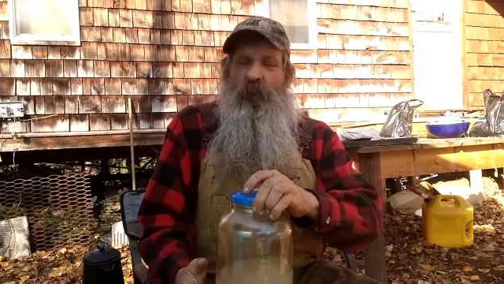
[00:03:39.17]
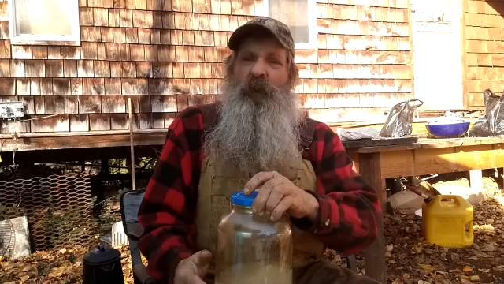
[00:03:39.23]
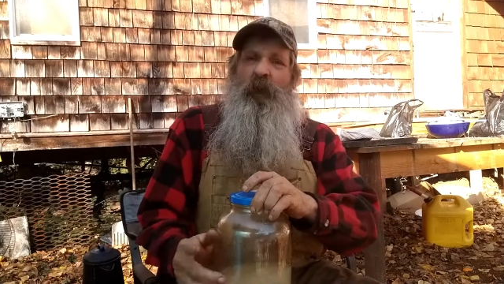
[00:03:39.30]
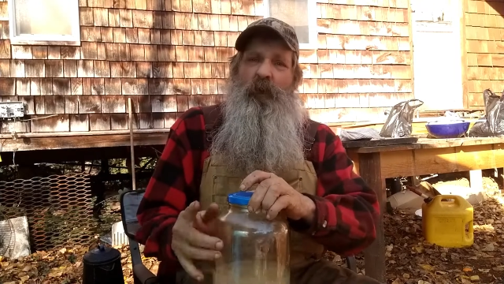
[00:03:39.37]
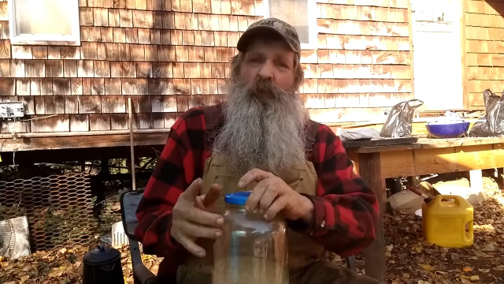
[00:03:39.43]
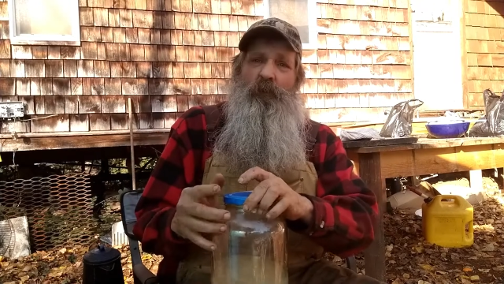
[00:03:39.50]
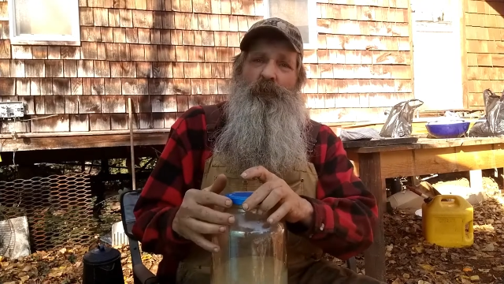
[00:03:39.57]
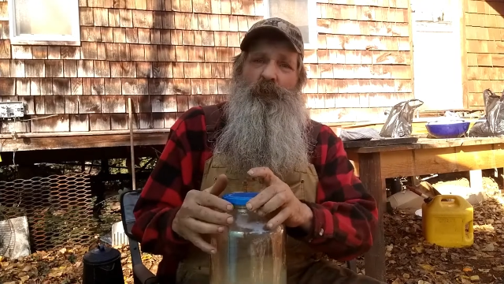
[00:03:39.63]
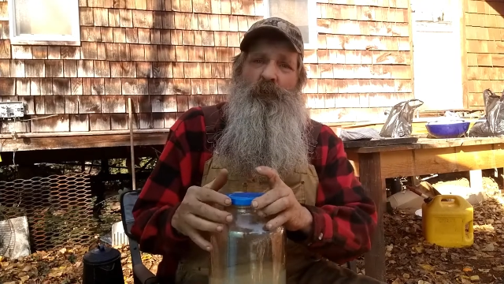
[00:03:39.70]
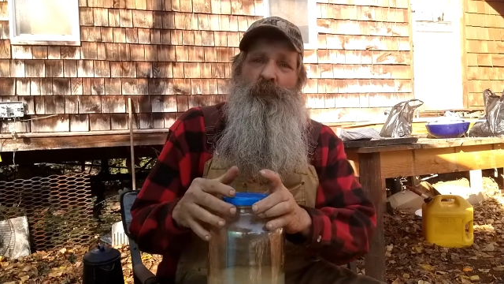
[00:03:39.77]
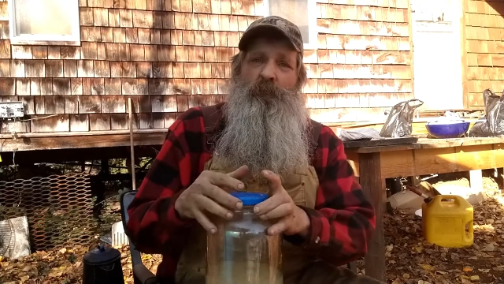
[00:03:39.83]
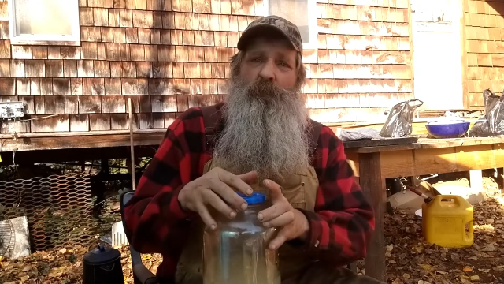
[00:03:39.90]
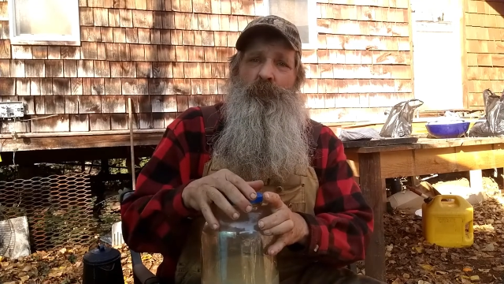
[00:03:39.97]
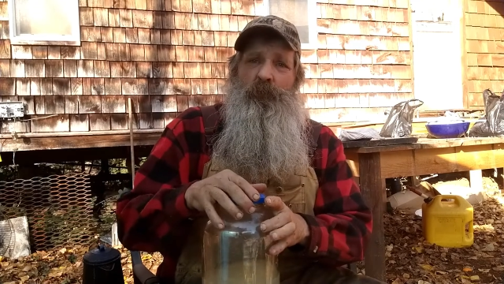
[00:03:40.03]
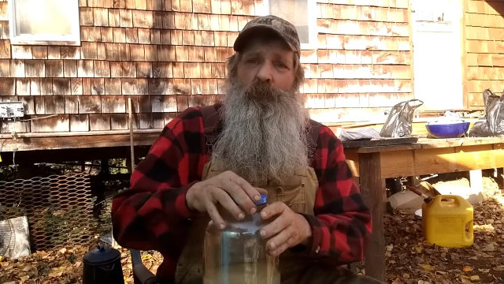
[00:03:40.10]
I learned this from
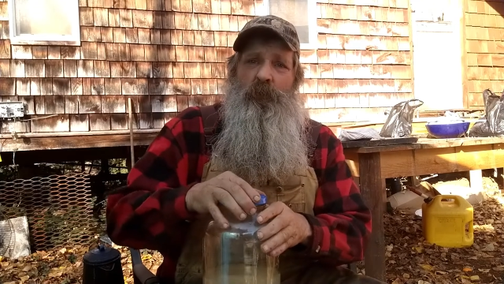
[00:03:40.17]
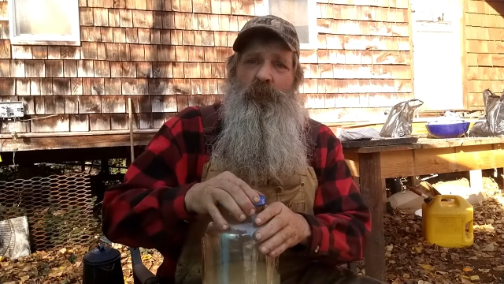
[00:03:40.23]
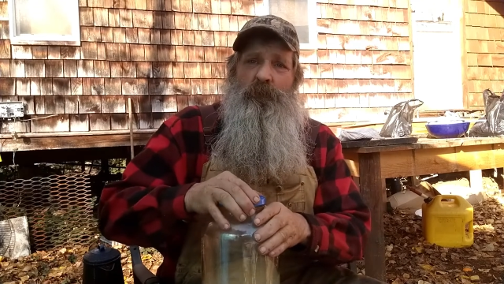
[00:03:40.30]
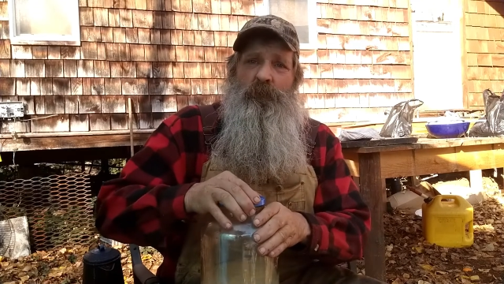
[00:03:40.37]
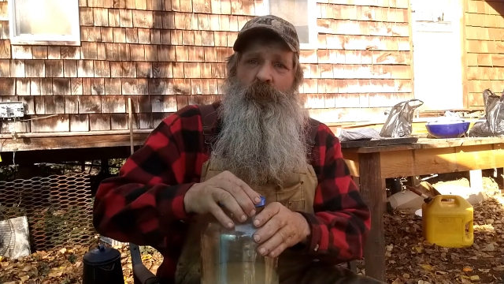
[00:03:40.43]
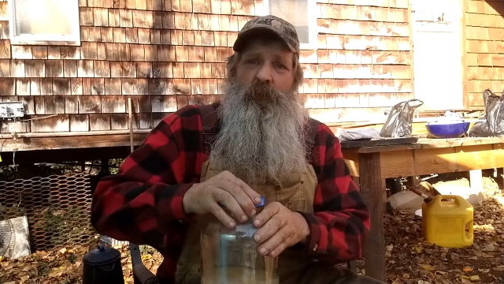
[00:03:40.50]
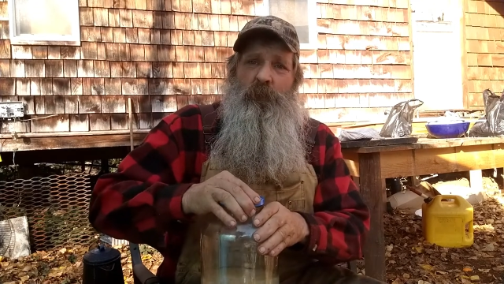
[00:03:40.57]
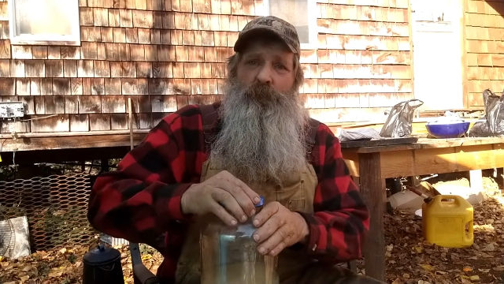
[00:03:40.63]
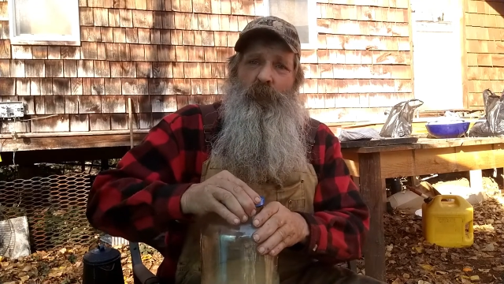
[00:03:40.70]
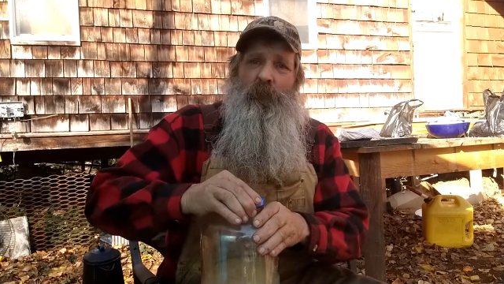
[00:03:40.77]
doing it cheap,